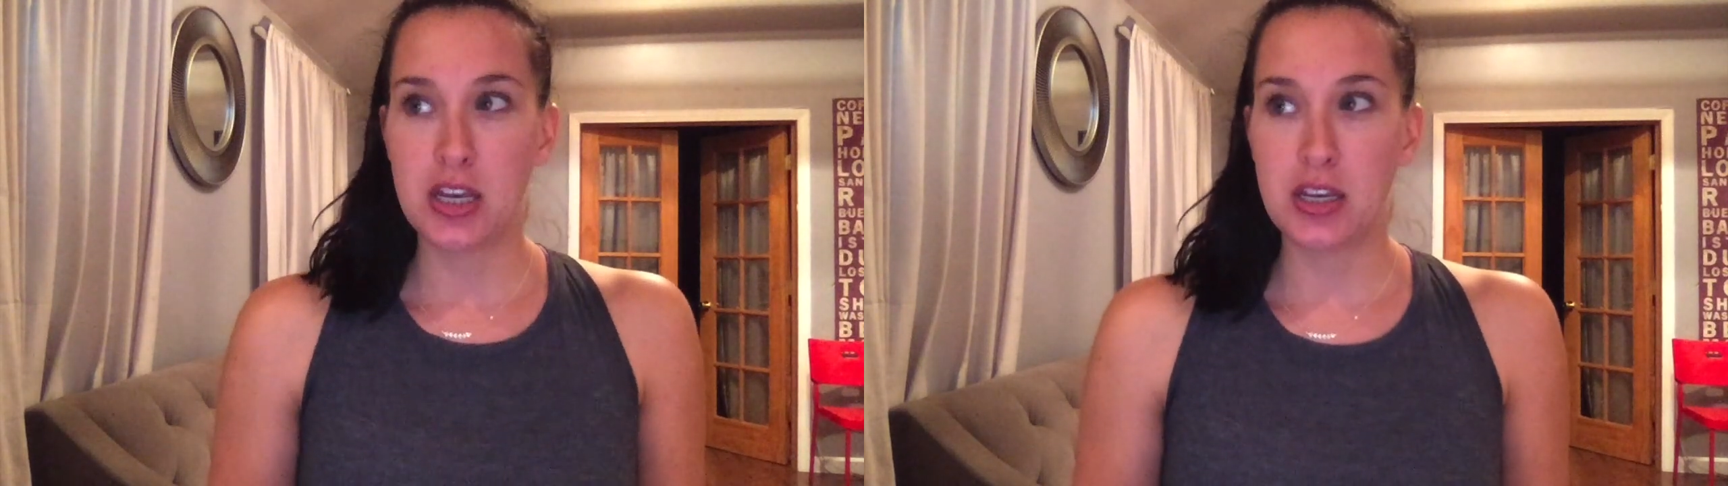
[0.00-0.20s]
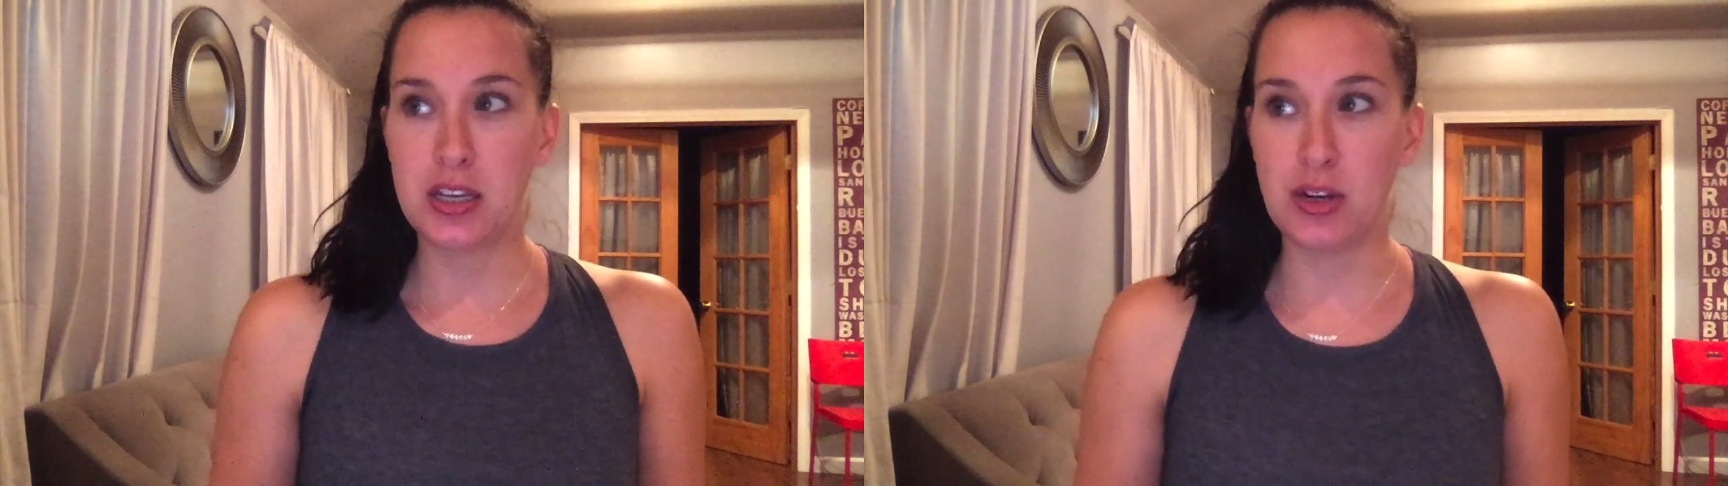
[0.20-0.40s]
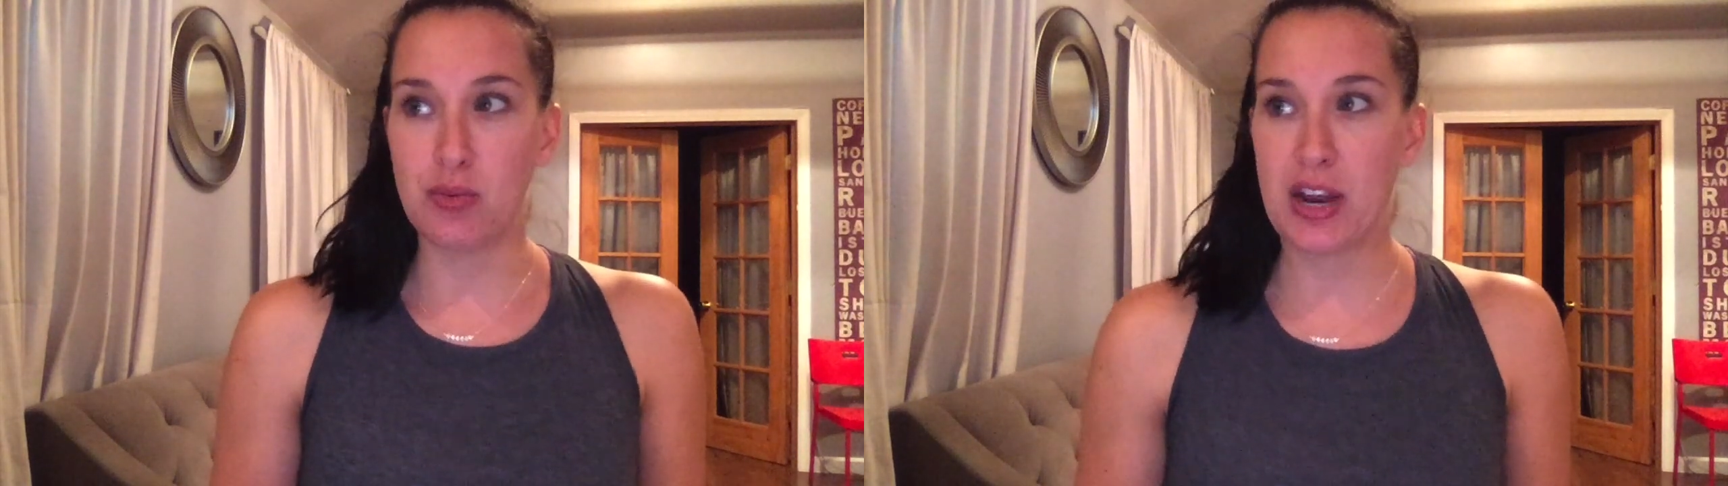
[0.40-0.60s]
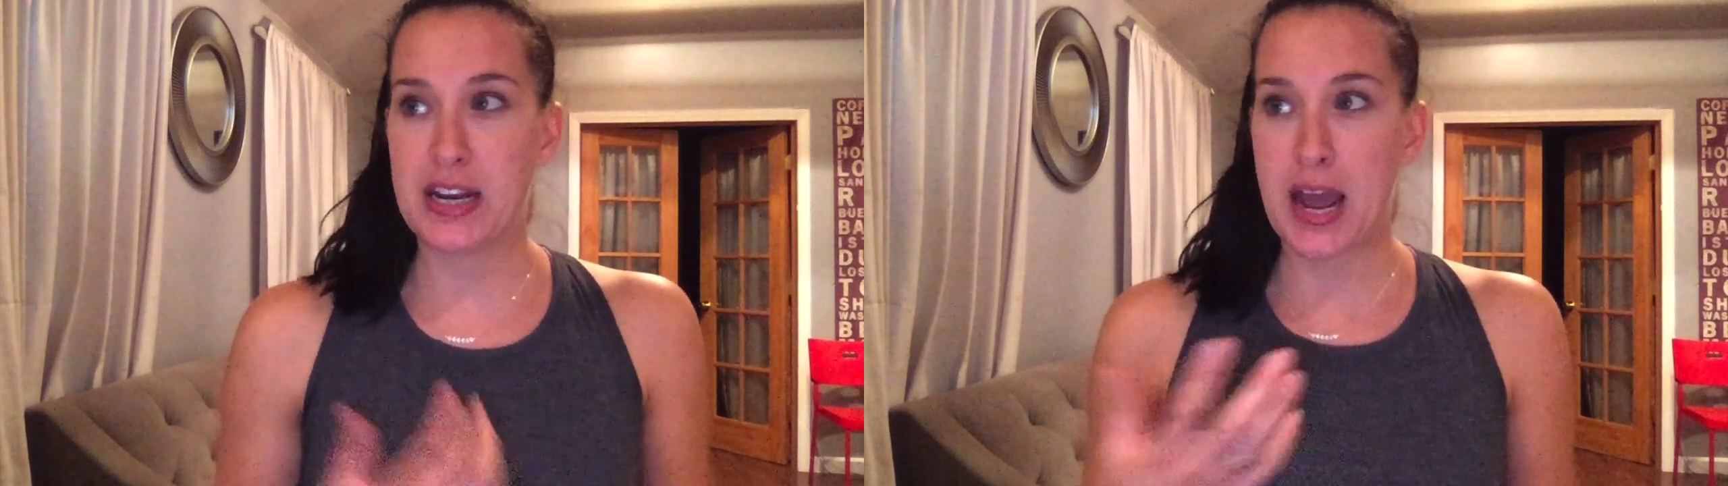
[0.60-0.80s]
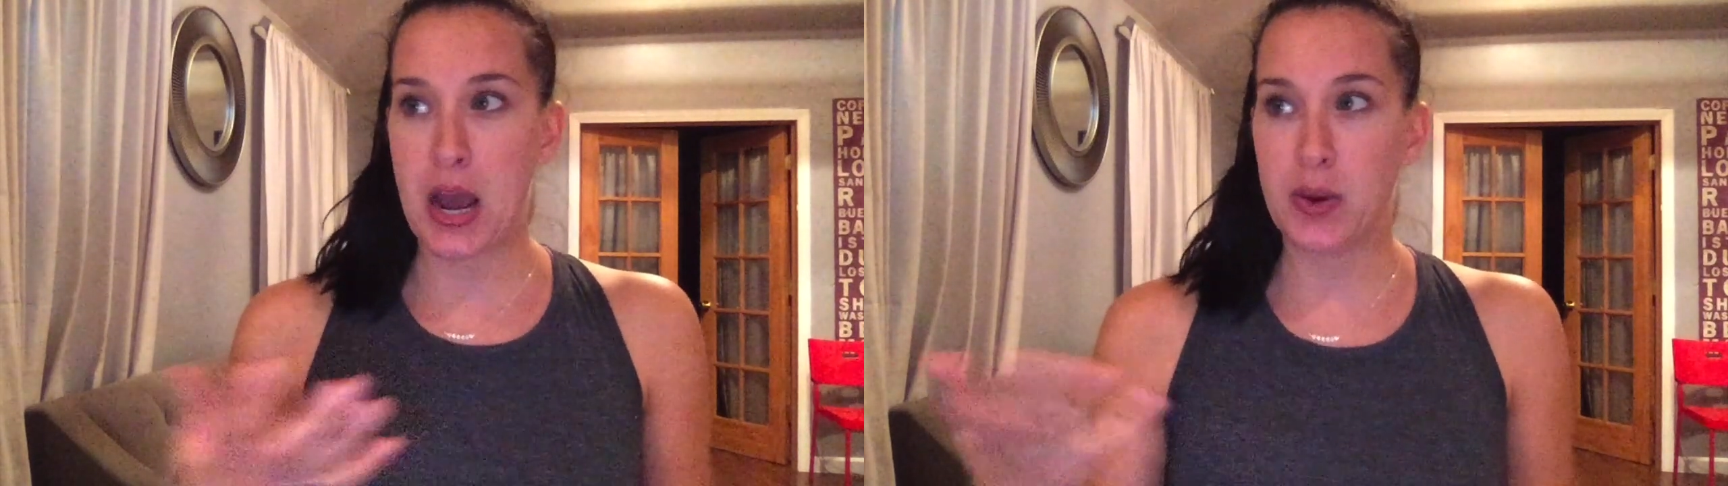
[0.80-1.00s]
right
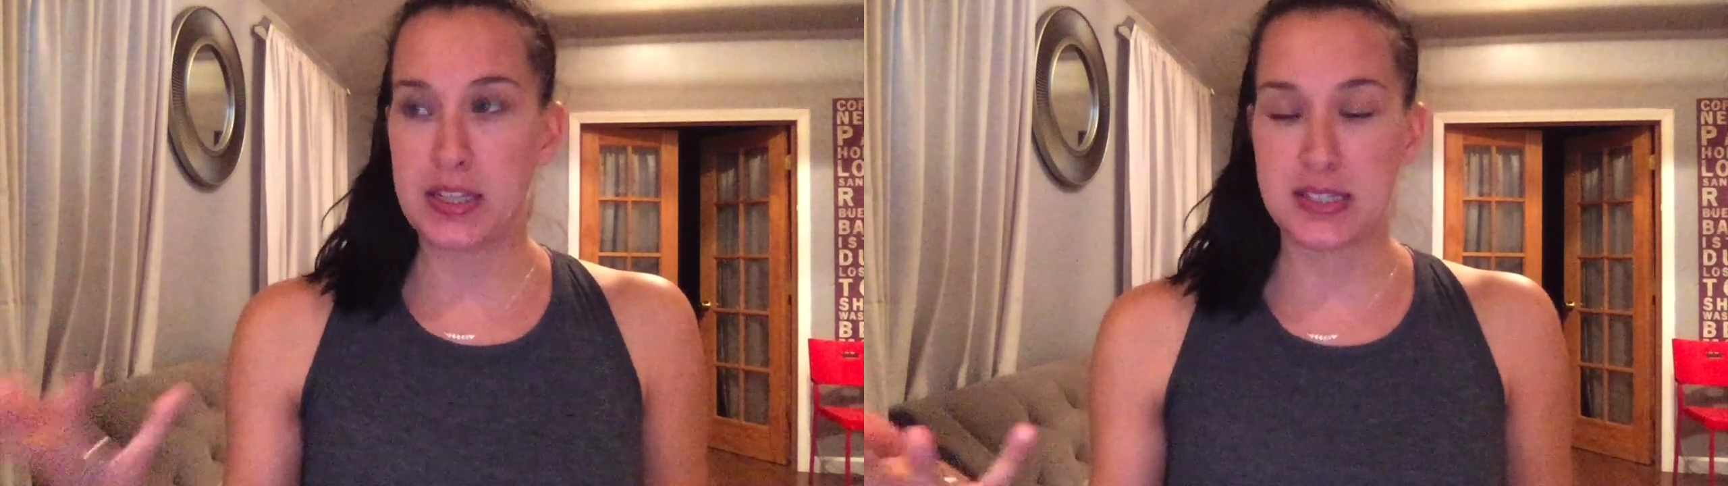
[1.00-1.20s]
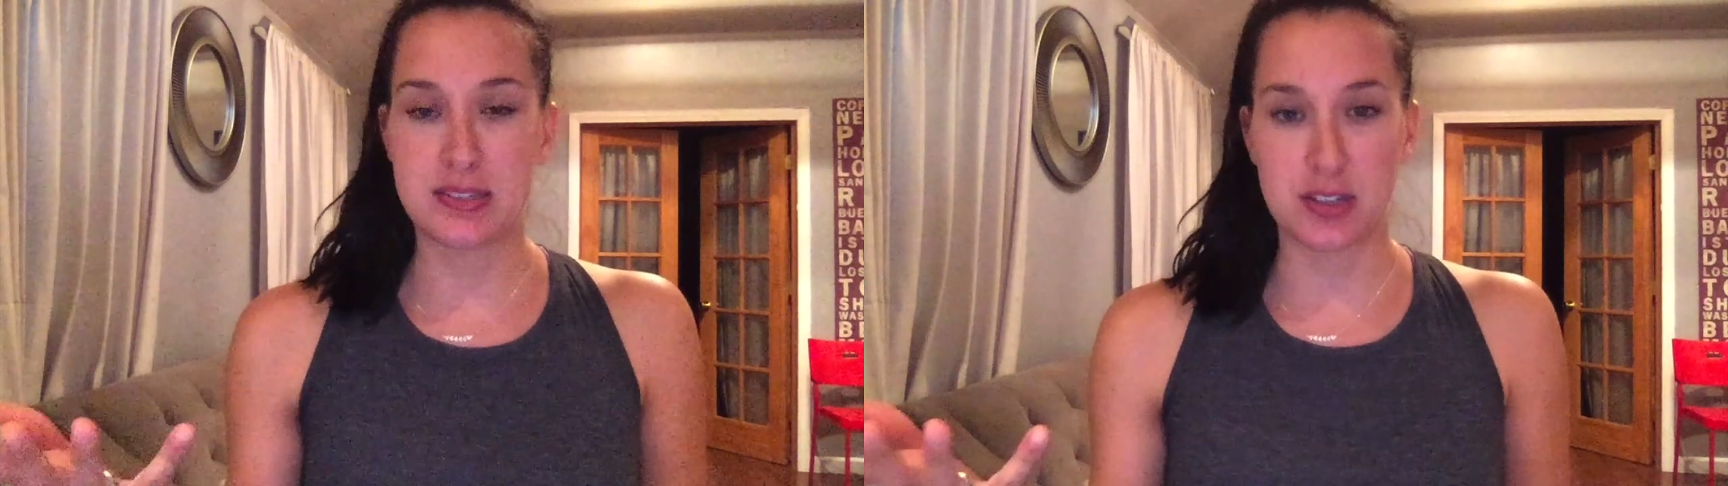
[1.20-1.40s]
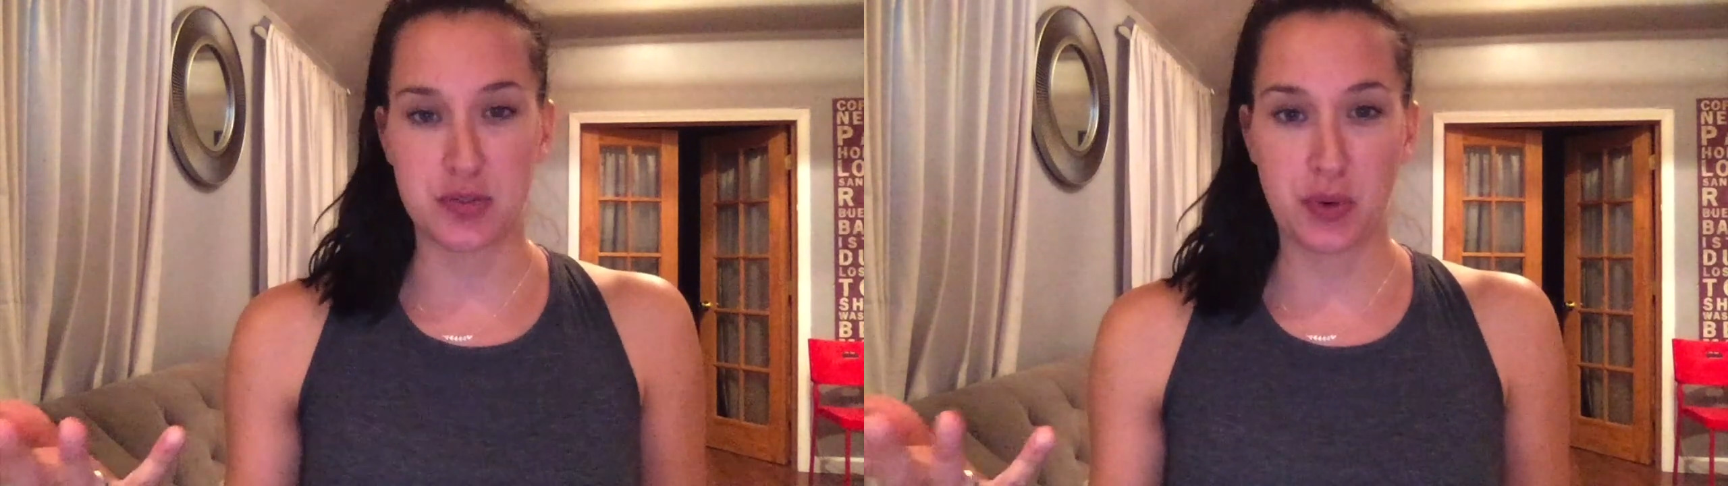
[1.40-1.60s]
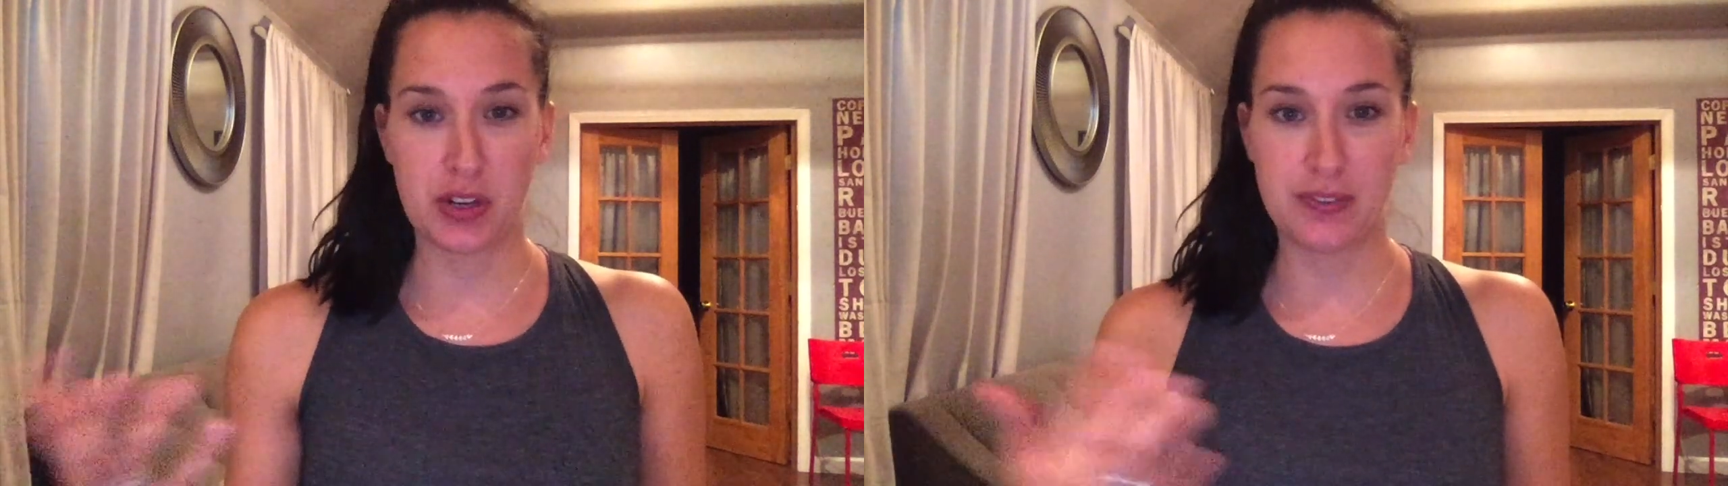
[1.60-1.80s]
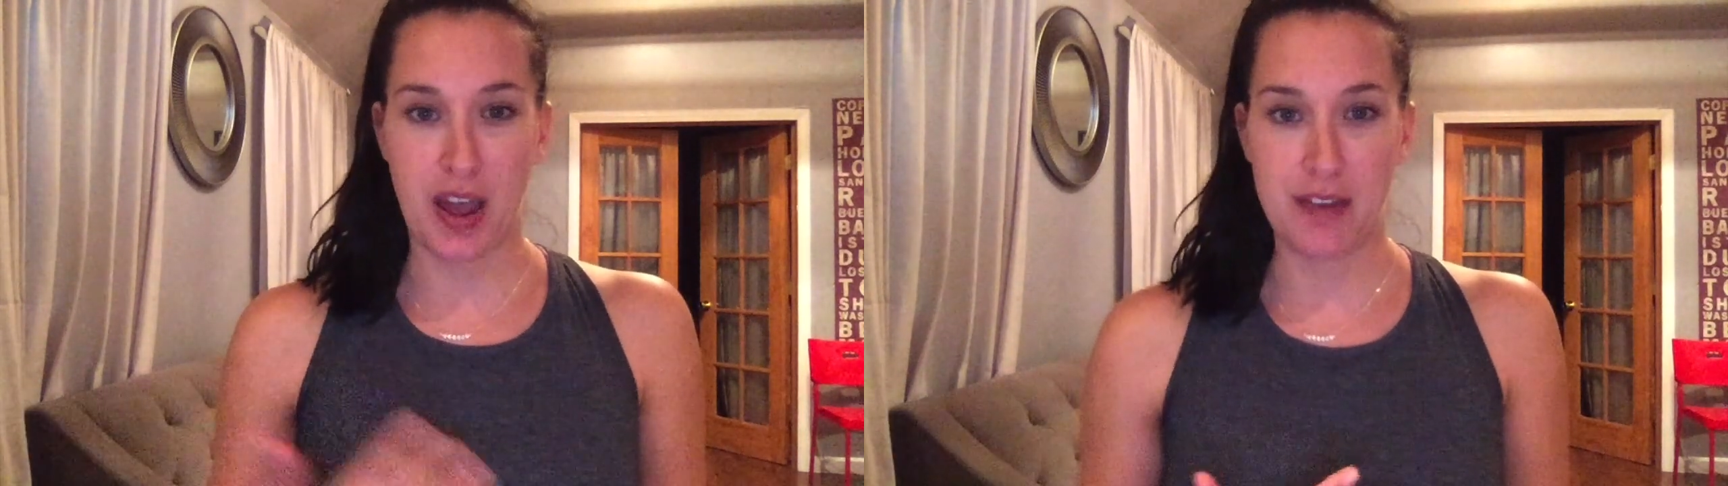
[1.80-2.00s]
now it's
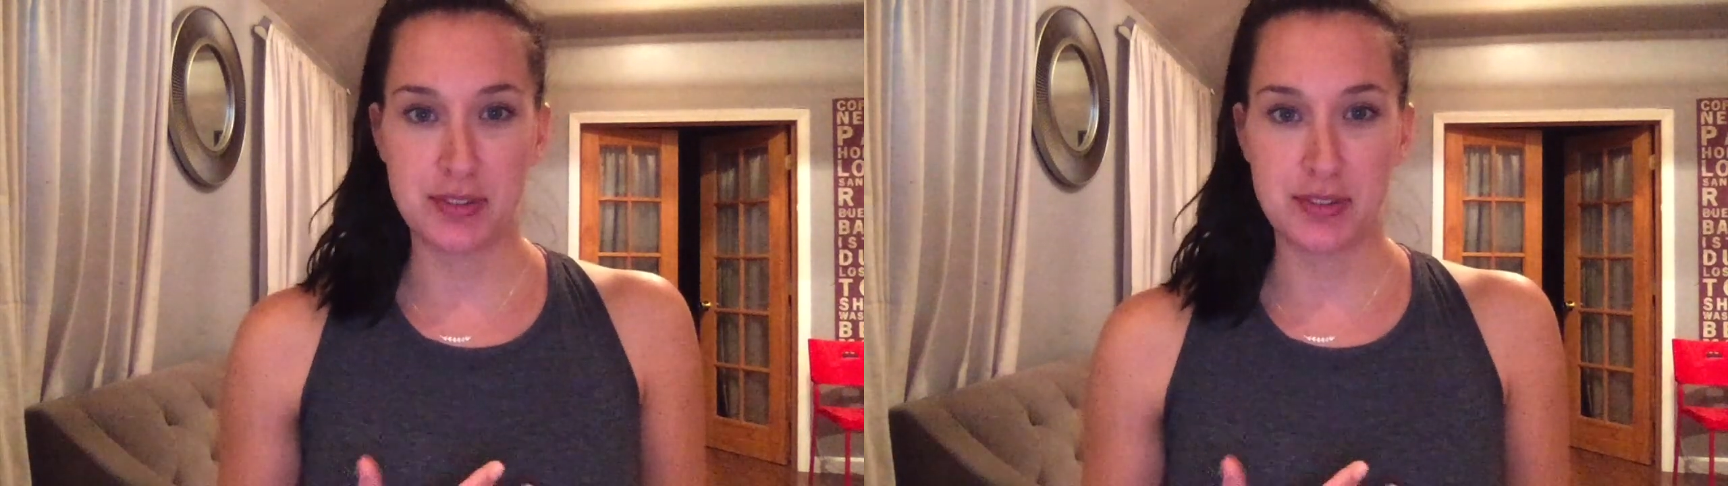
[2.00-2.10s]
6:45.